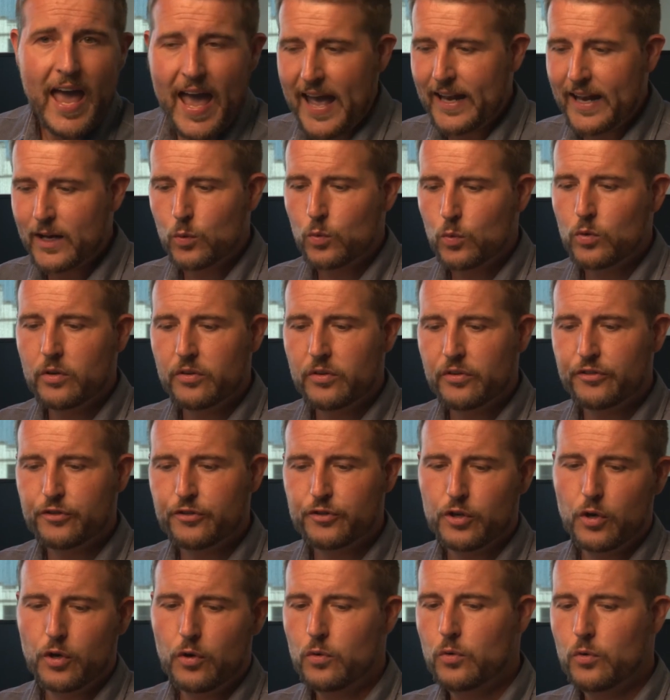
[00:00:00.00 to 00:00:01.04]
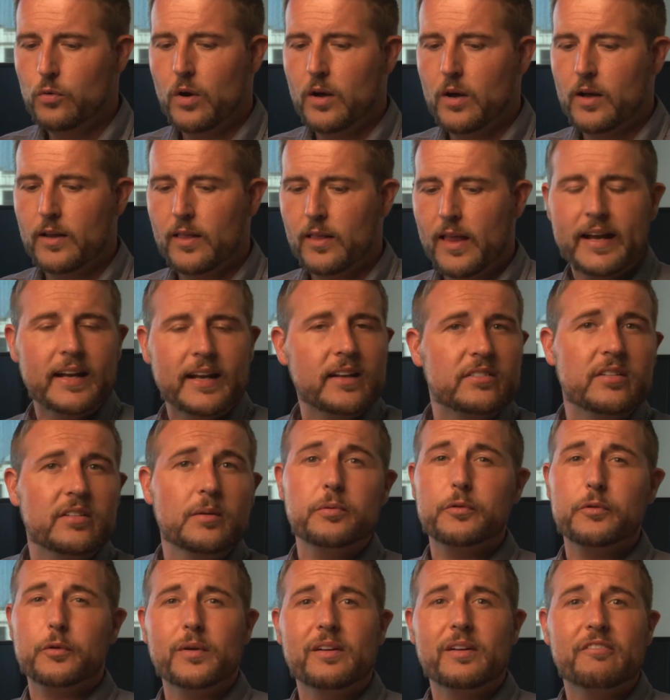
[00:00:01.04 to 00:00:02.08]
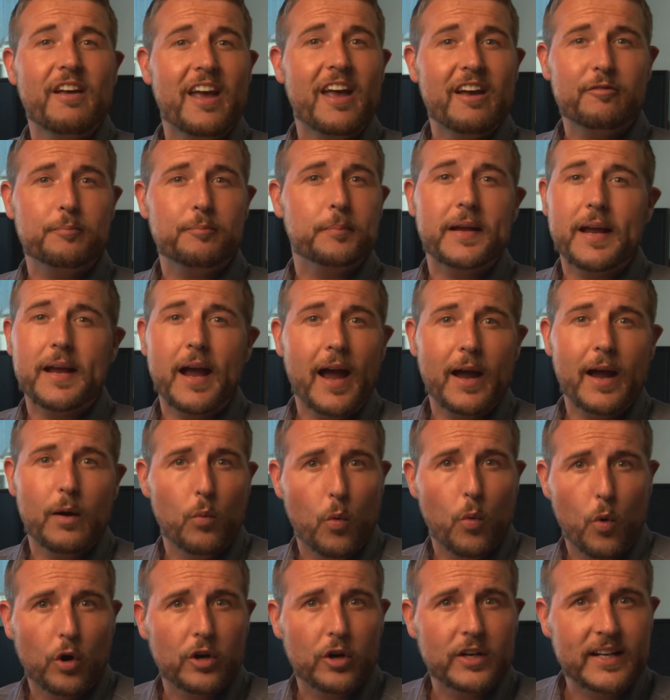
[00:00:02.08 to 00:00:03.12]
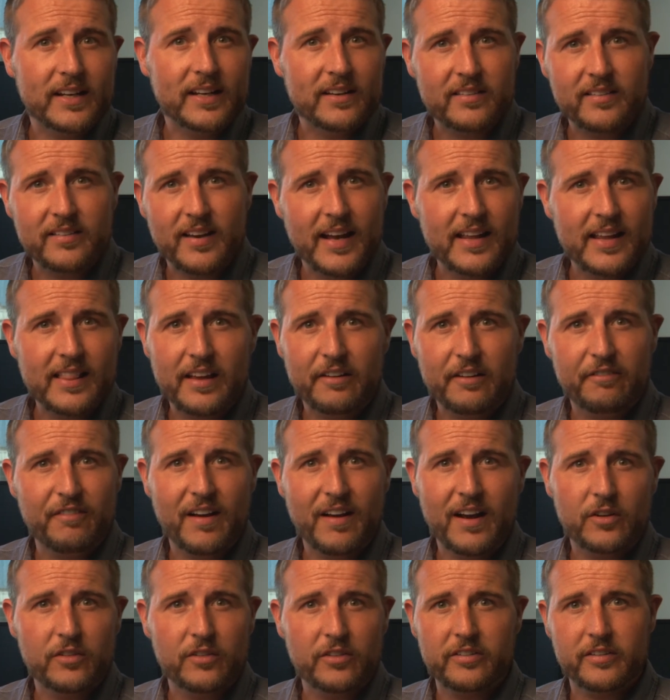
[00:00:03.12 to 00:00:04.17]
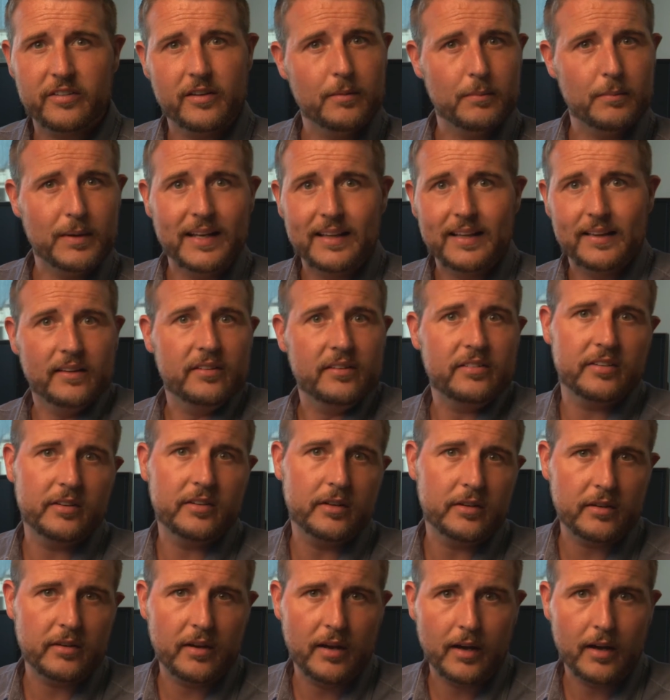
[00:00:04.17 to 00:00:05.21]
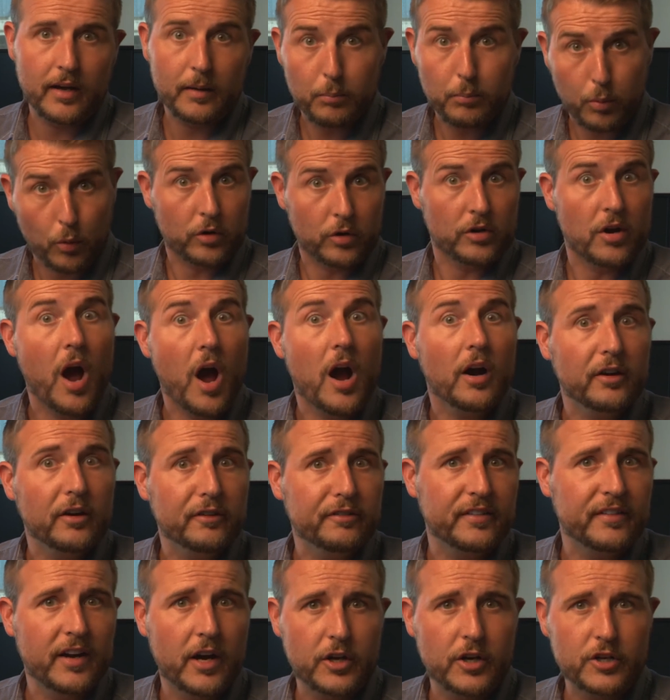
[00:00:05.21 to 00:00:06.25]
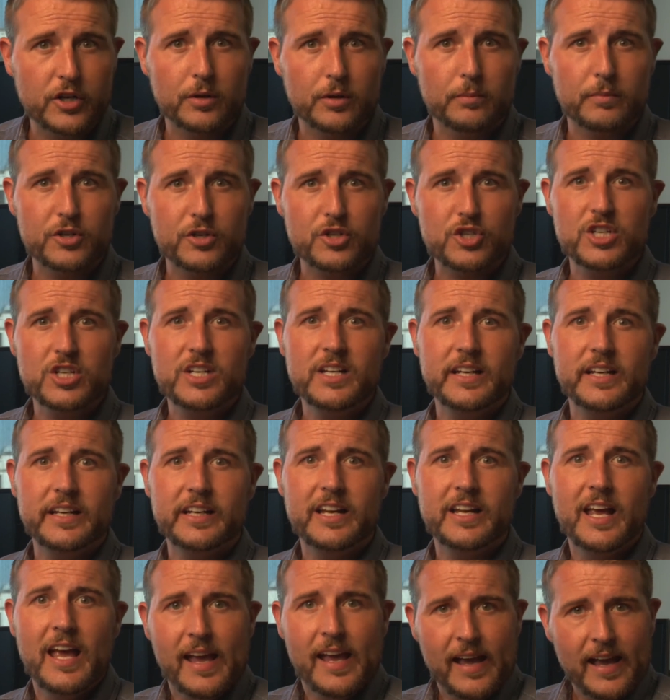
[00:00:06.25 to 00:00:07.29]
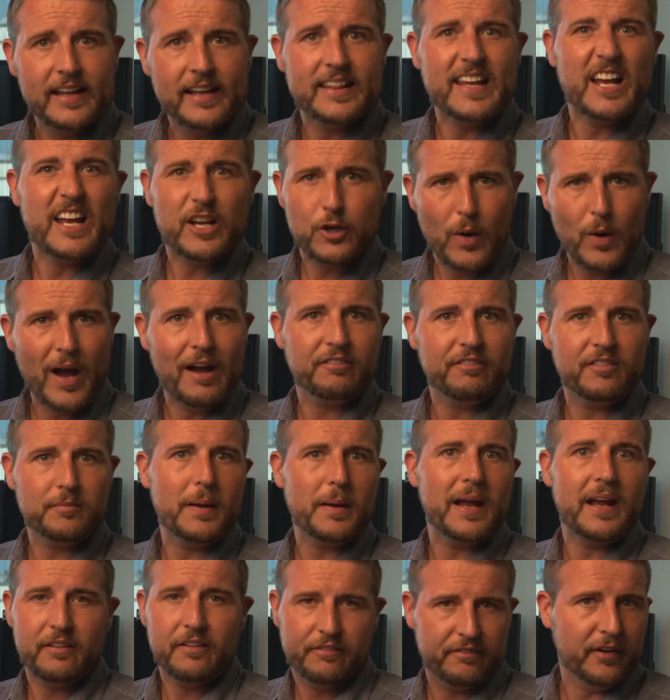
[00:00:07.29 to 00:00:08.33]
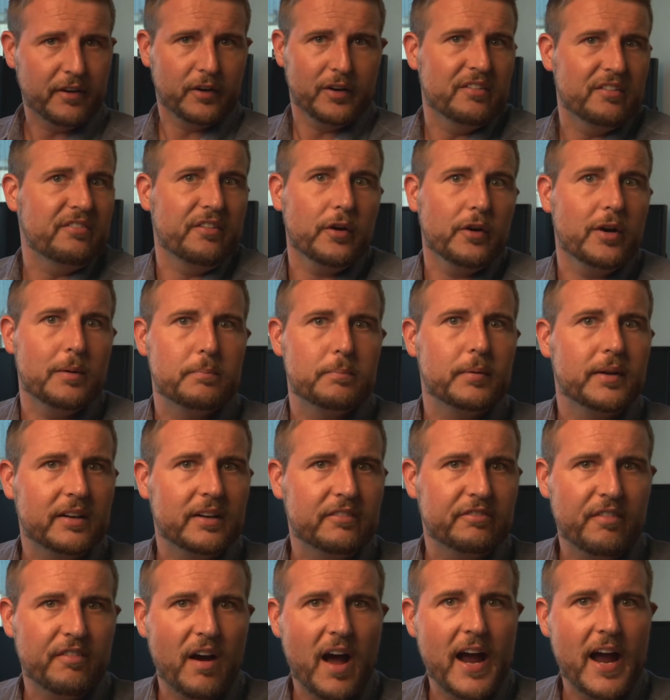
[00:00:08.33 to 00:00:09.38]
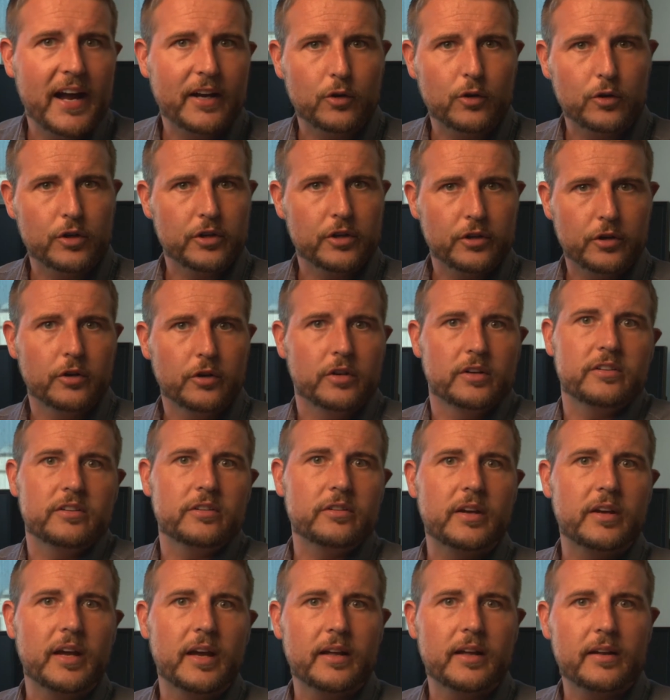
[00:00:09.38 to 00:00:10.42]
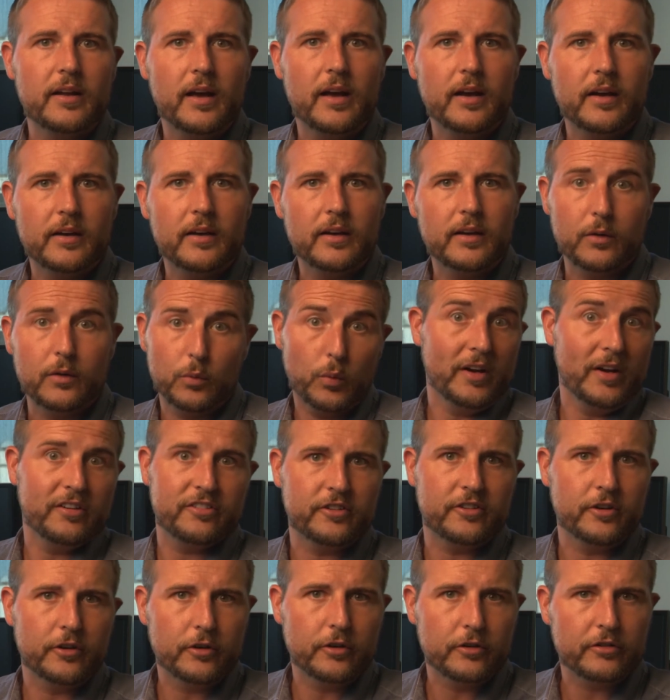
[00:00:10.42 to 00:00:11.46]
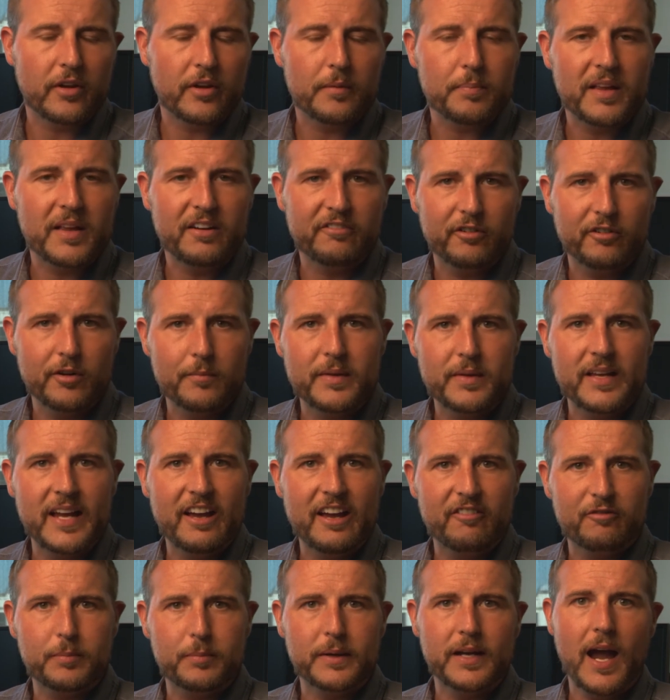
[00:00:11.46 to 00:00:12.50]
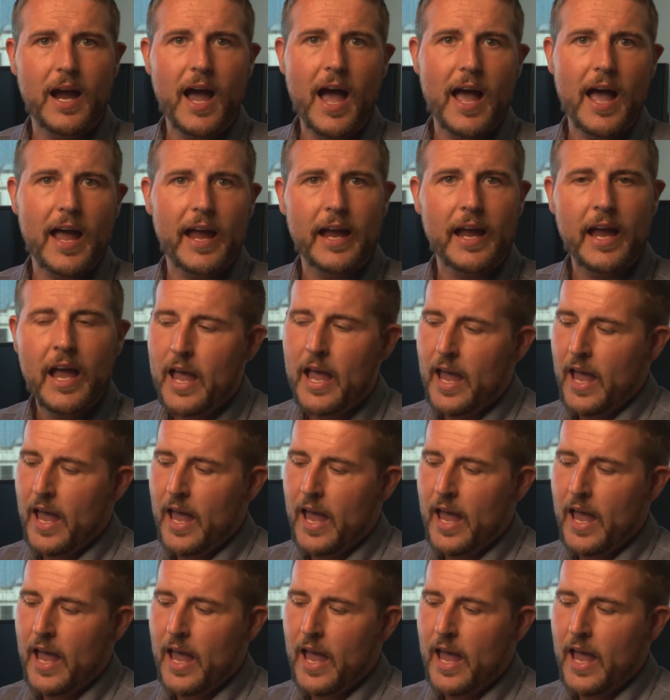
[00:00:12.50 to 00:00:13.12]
and it will show like some sort of FBI warning saying they found some illicit pornography on your machine, and that you have to pay a very, very big fine or you're going to get arrested or something from the FBI.